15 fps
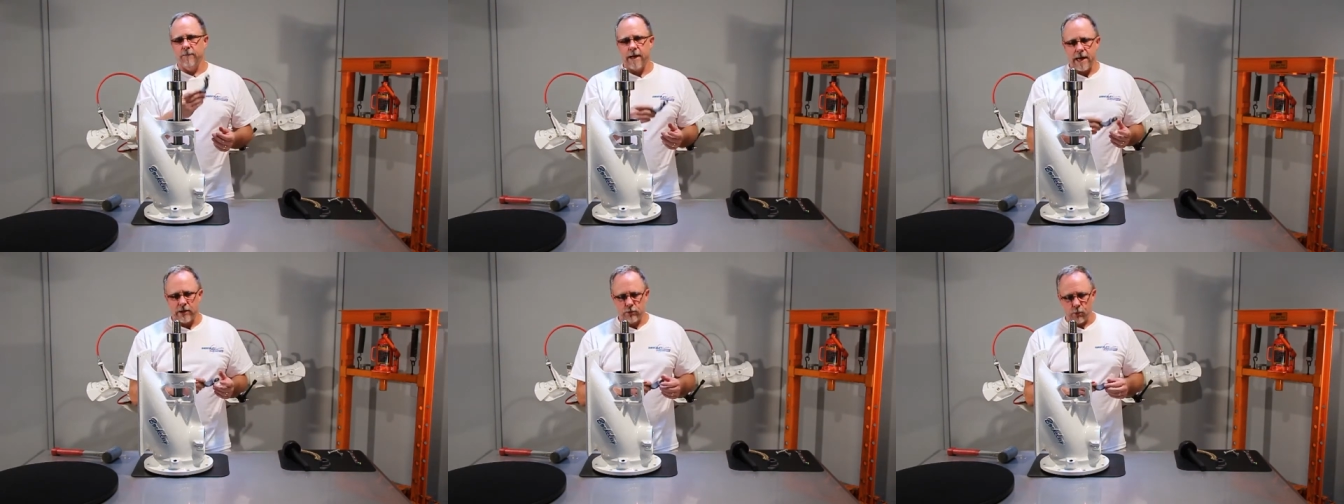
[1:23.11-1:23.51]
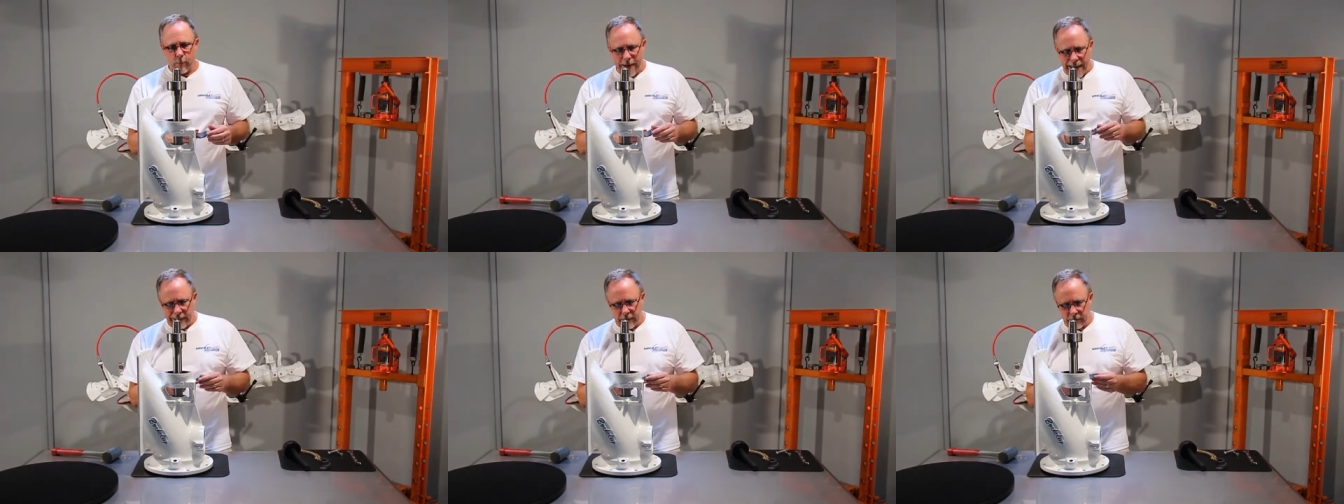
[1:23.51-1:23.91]
actual
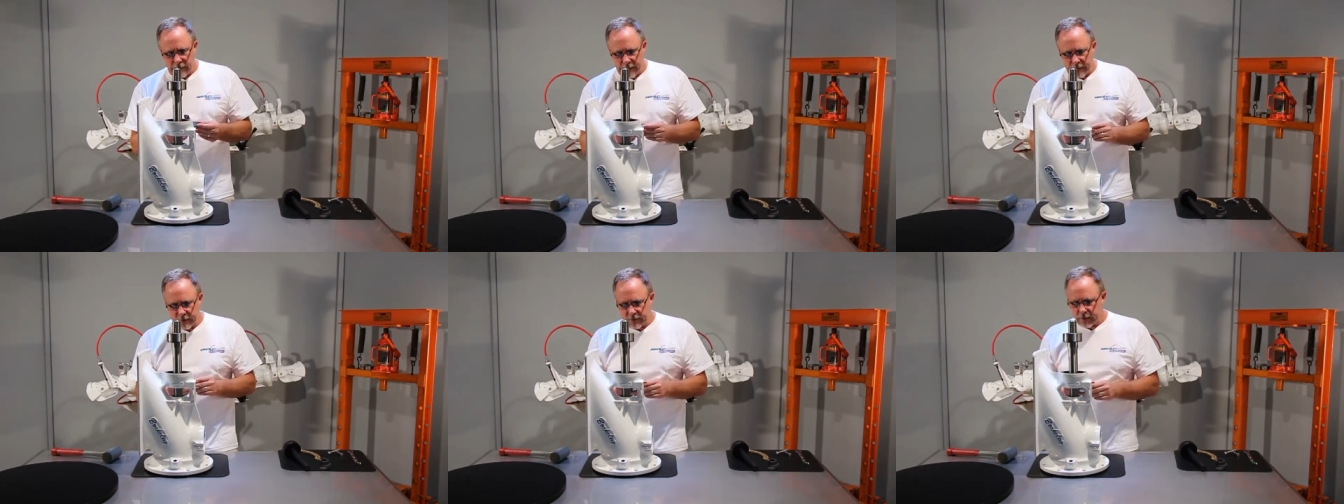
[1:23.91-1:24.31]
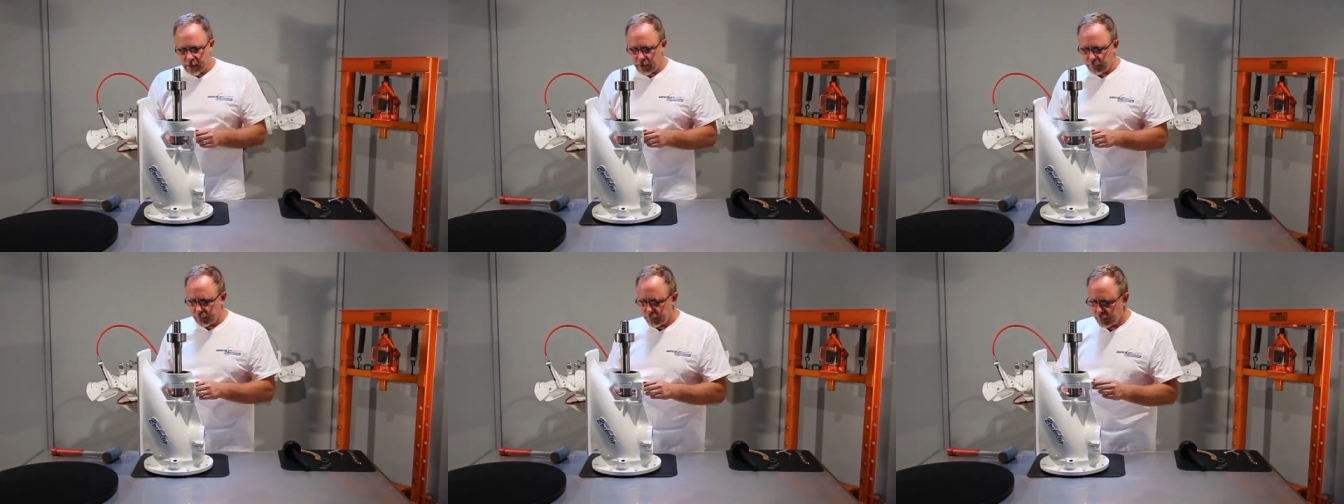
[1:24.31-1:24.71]
packing gland
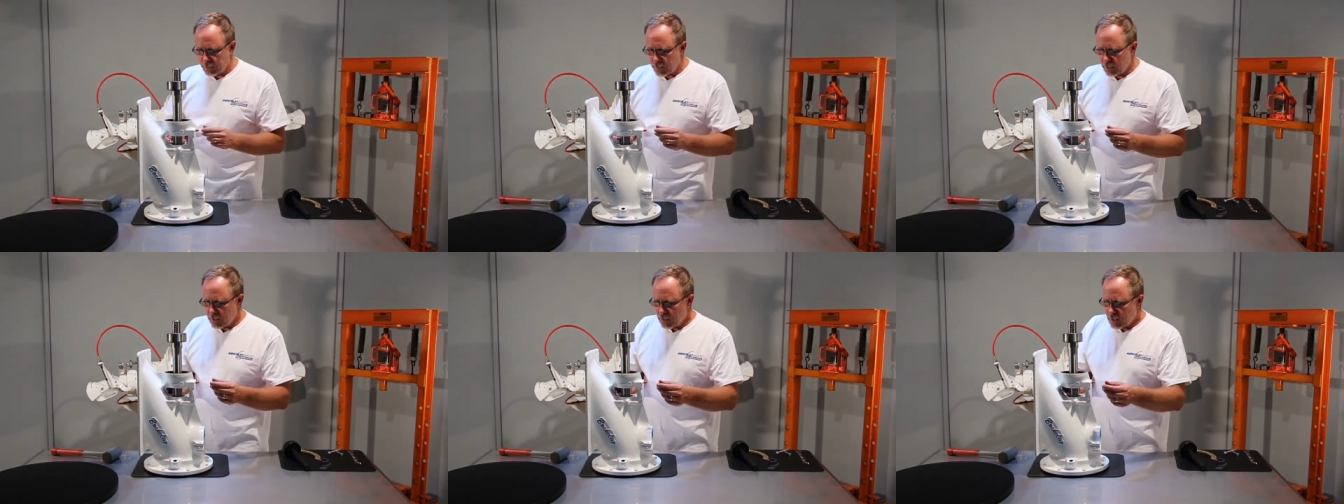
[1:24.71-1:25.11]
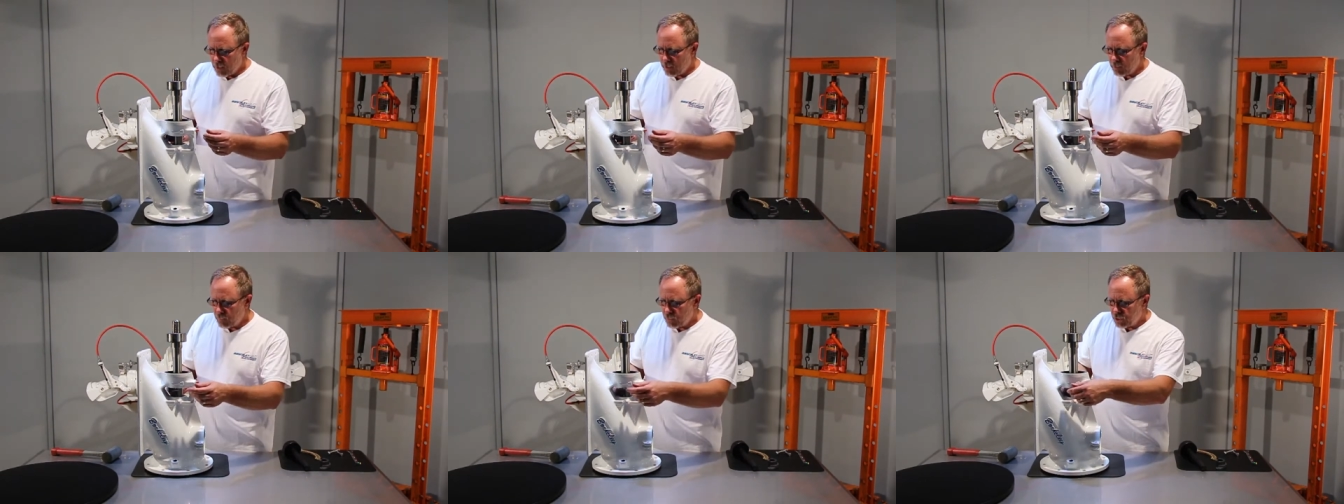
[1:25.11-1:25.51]
itself
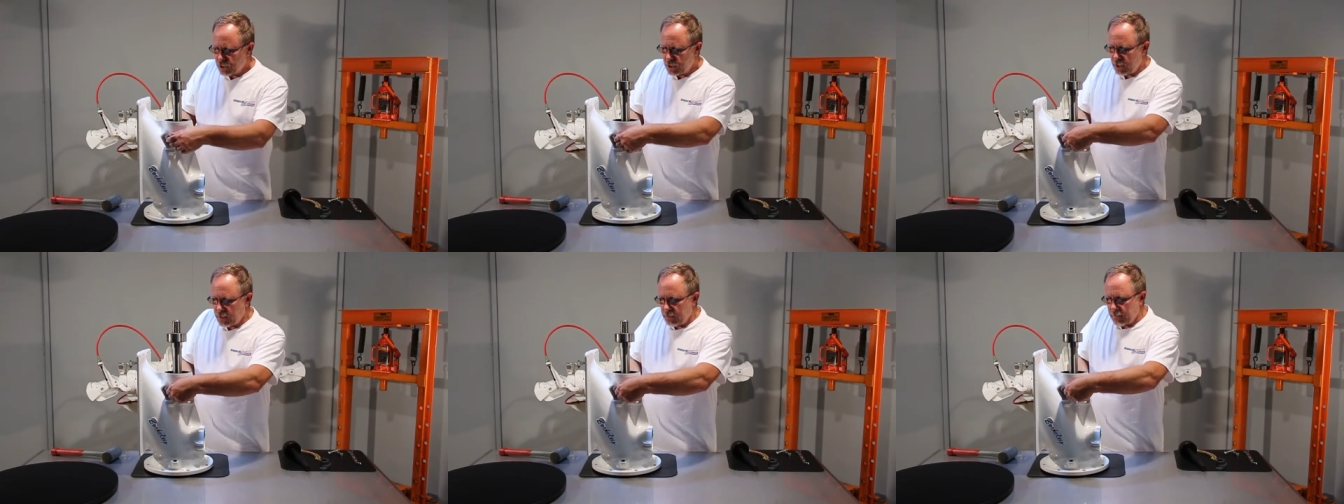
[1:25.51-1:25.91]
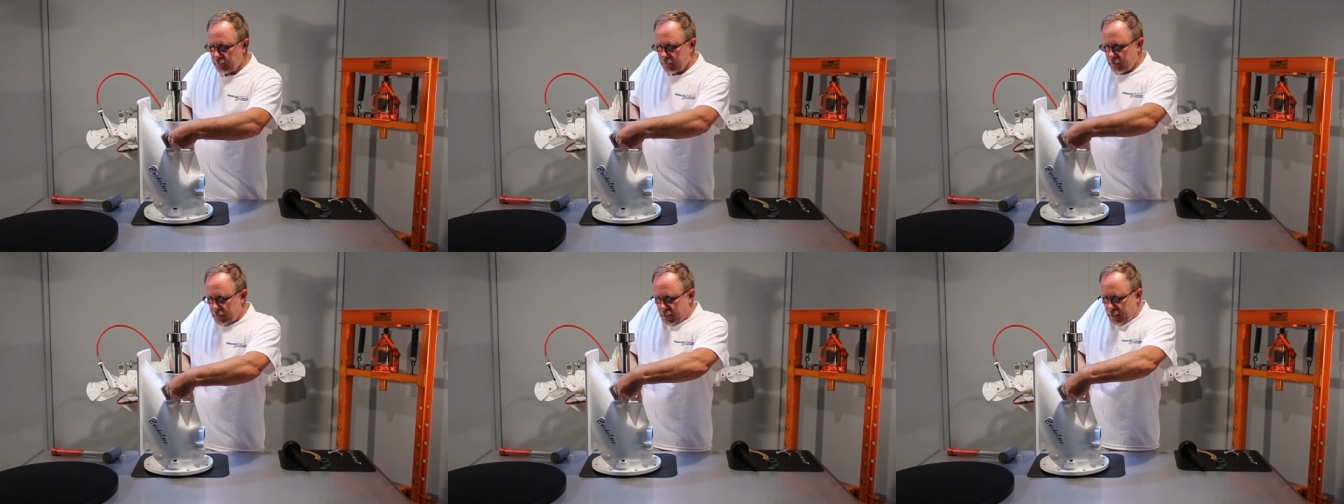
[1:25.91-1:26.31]
and you push in
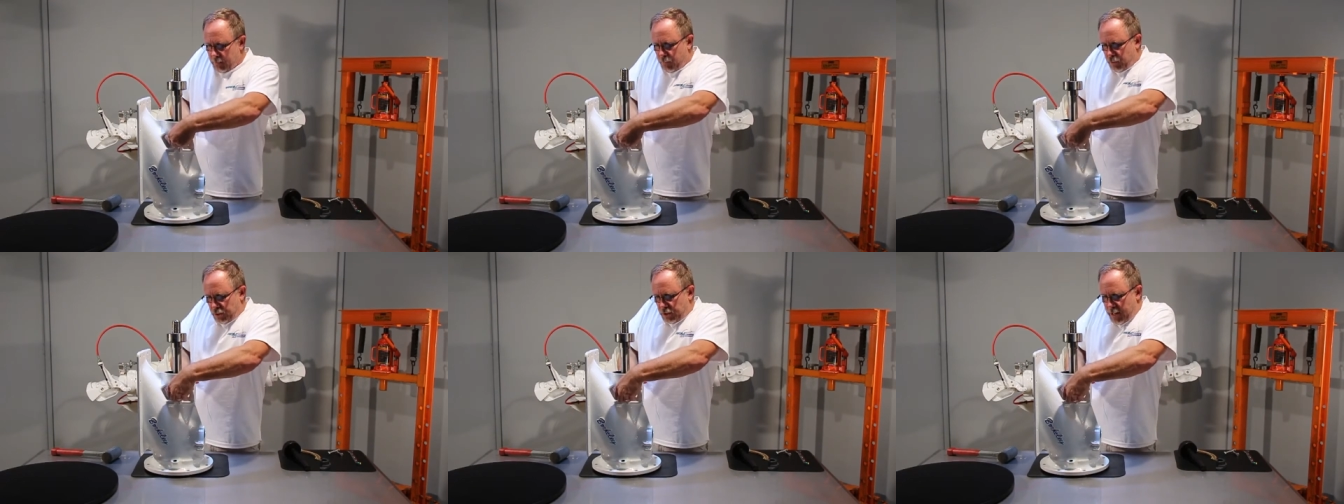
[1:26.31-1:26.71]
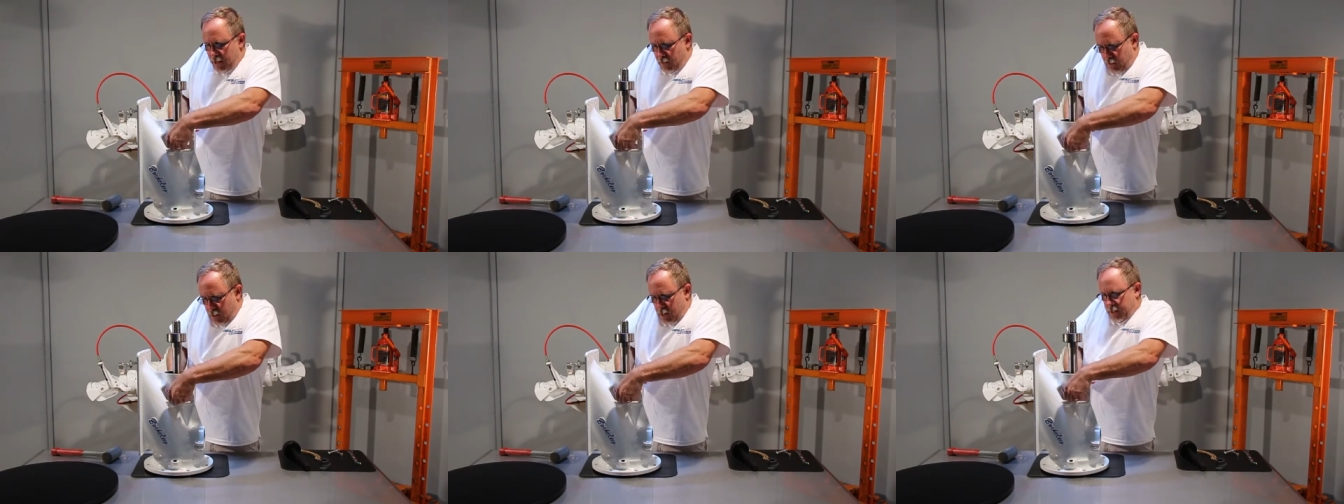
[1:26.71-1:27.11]
and push
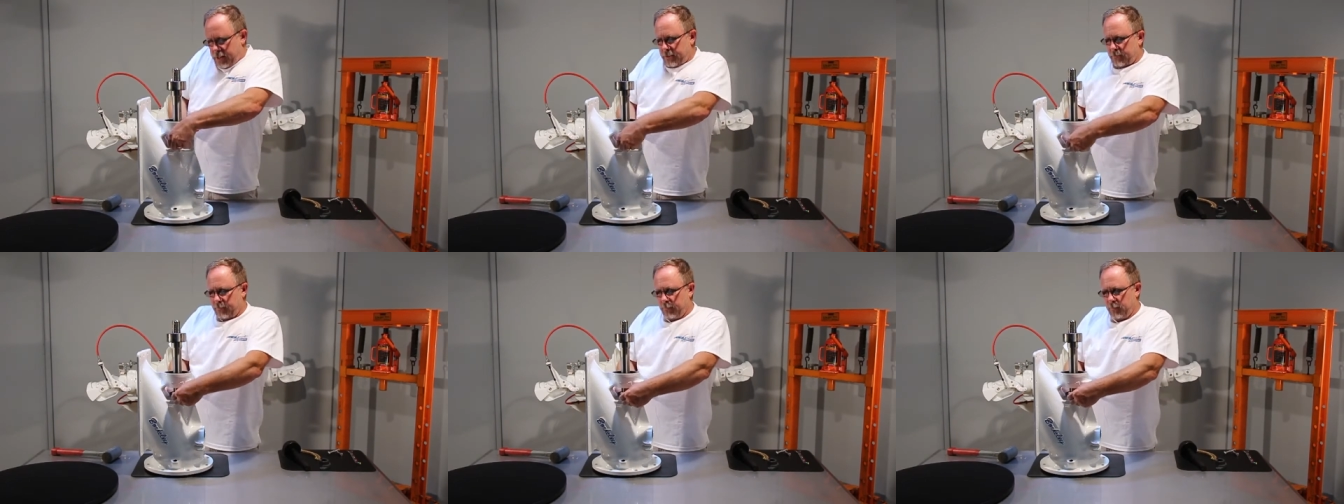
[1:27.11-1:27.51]
down on it